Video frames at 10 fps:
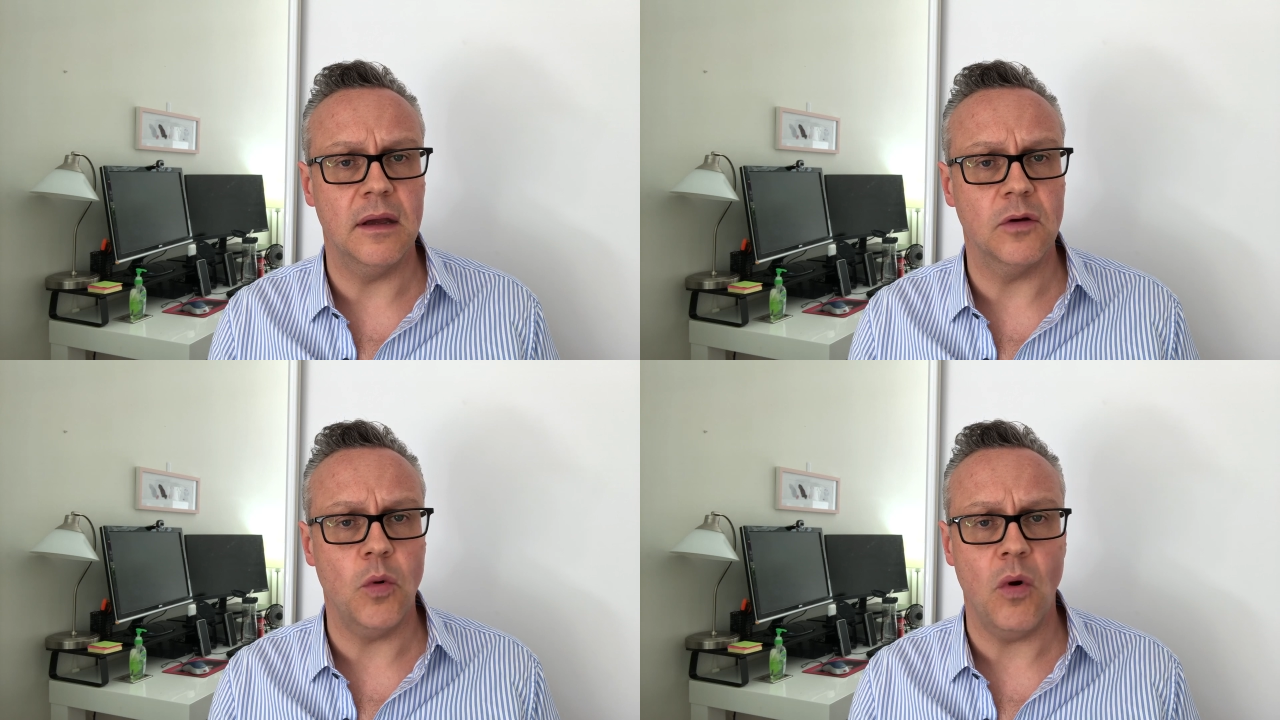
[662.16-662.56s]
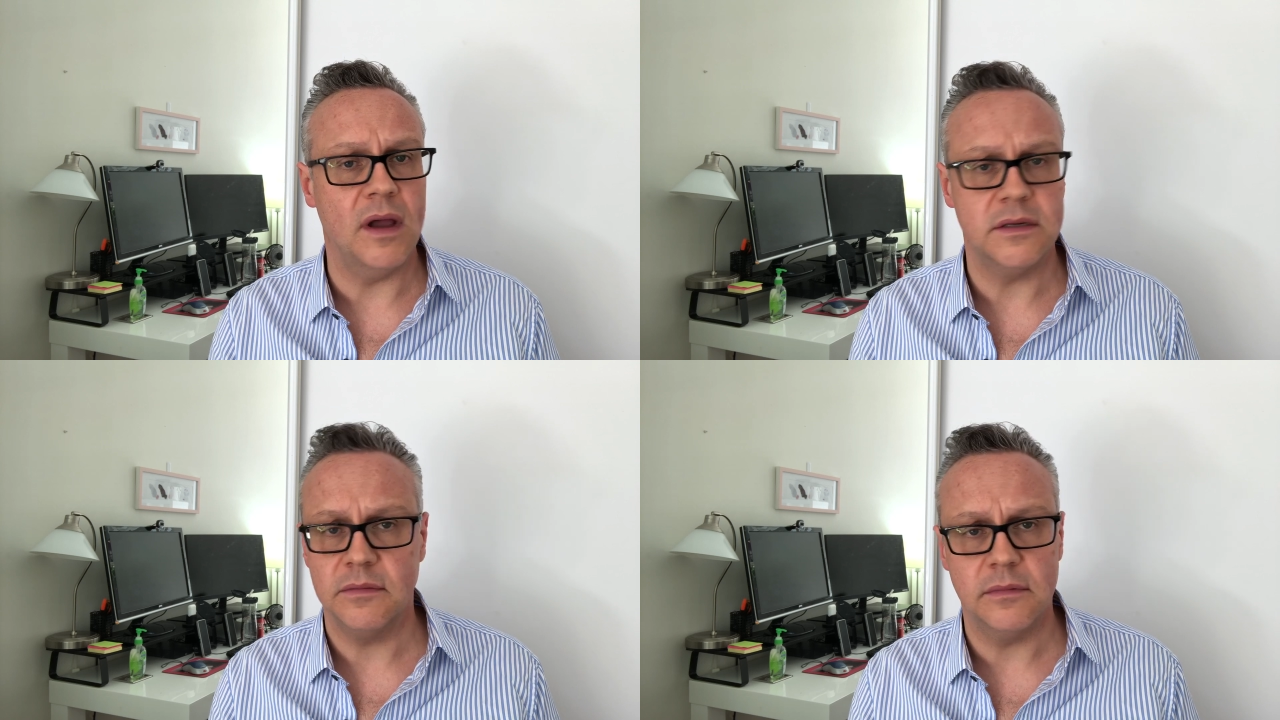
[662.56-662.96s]

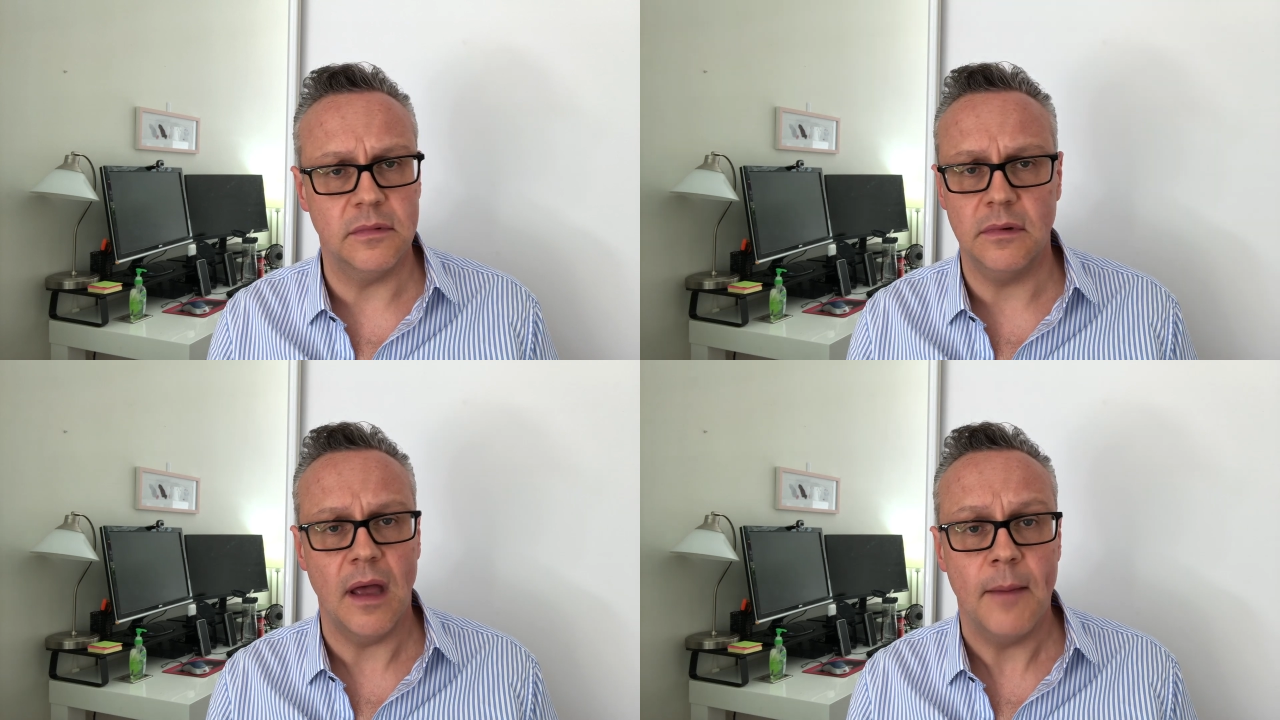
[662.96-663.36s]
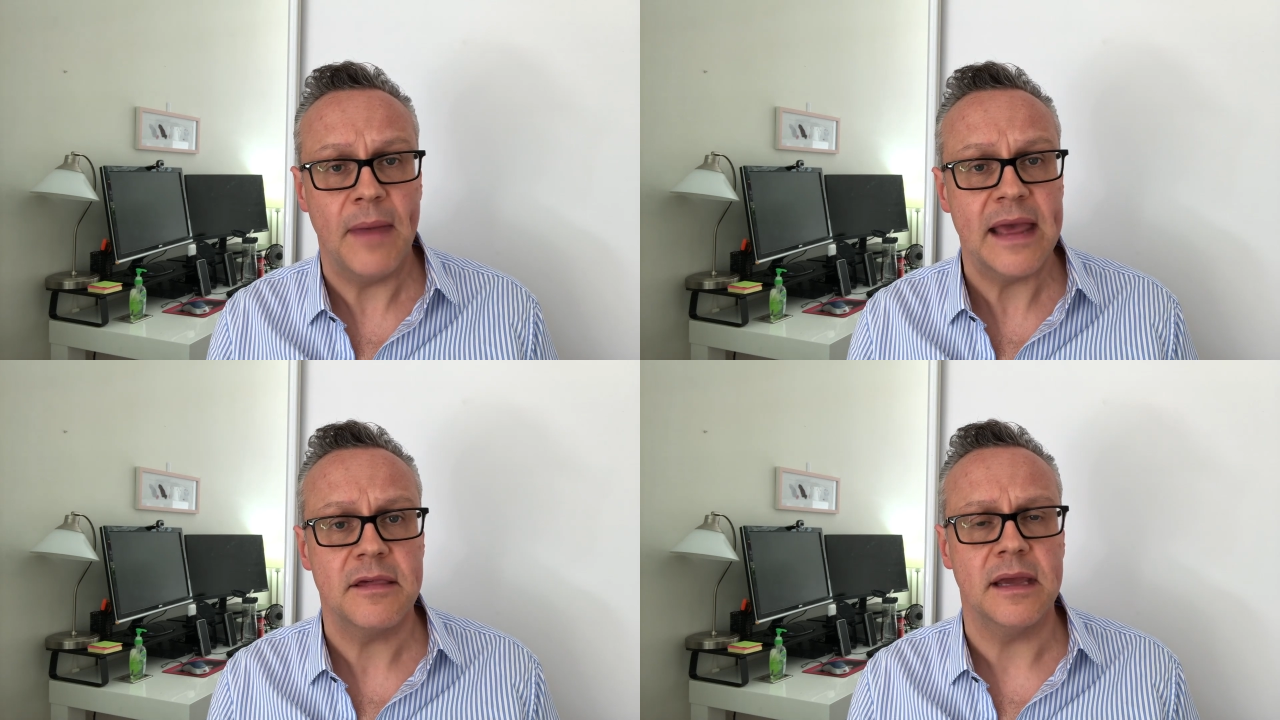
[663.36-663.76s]
quite
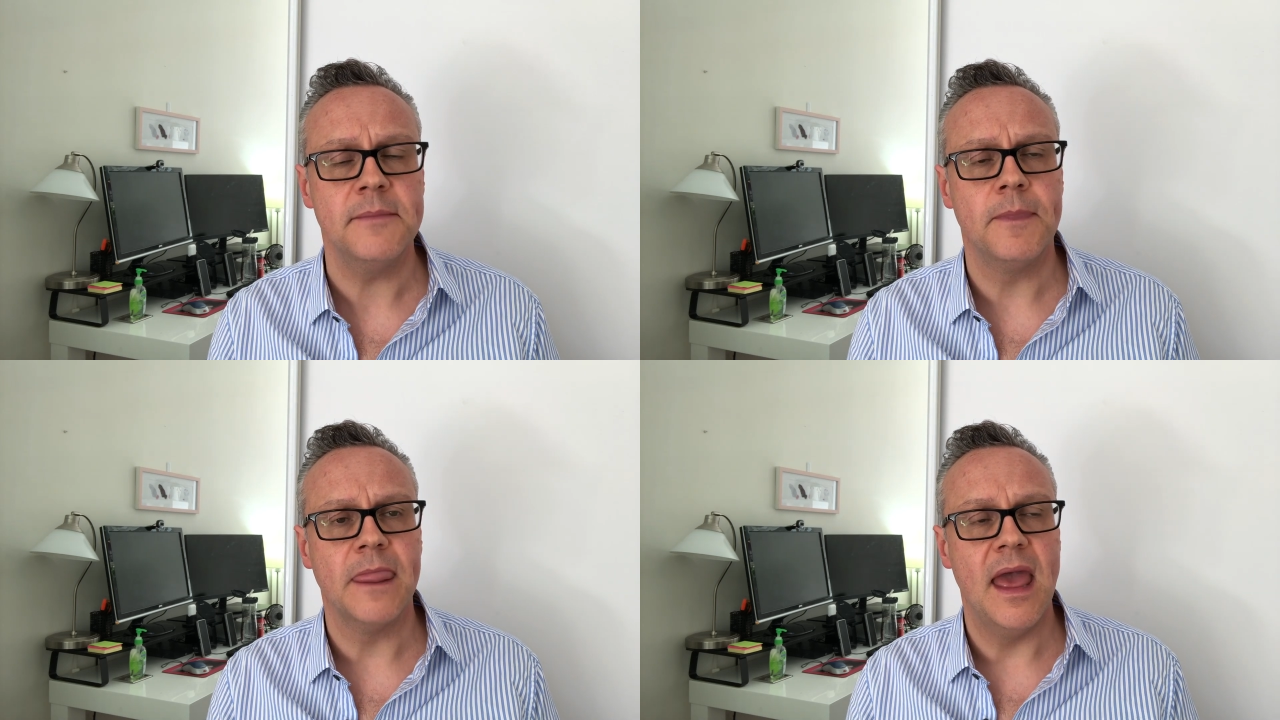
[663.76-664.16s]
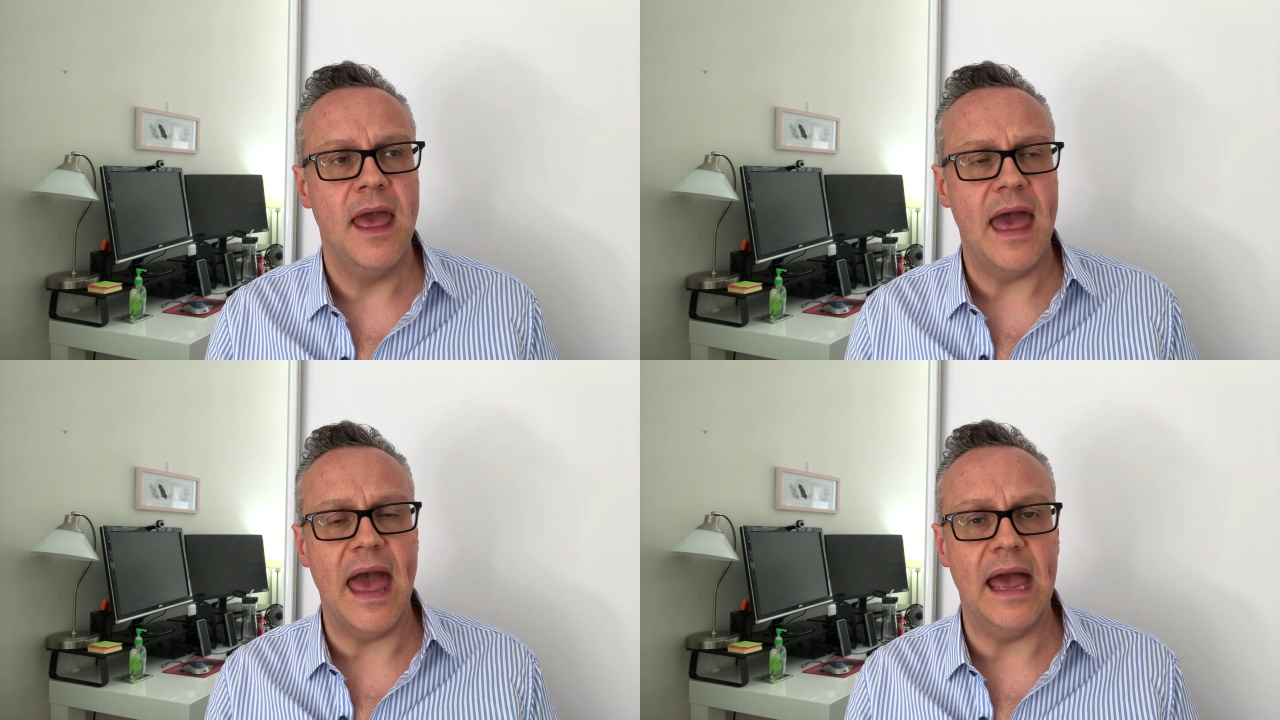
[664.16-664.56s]
amazing.
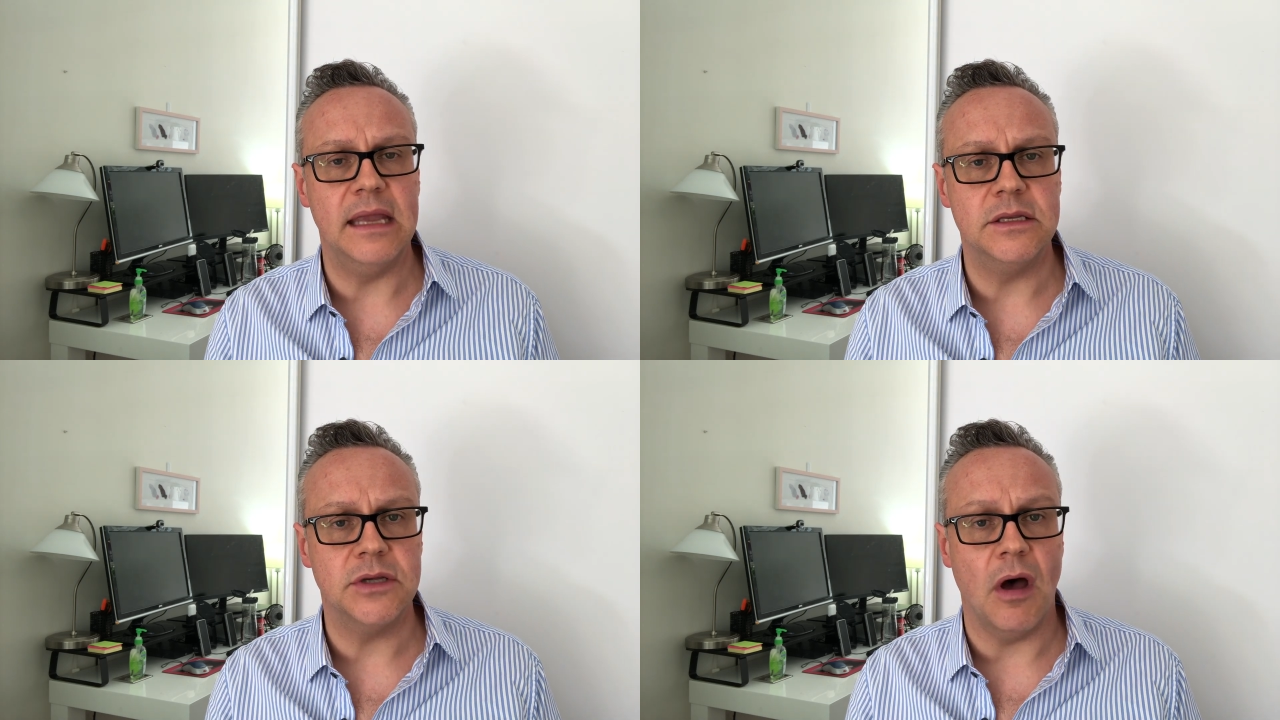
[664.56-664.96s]
And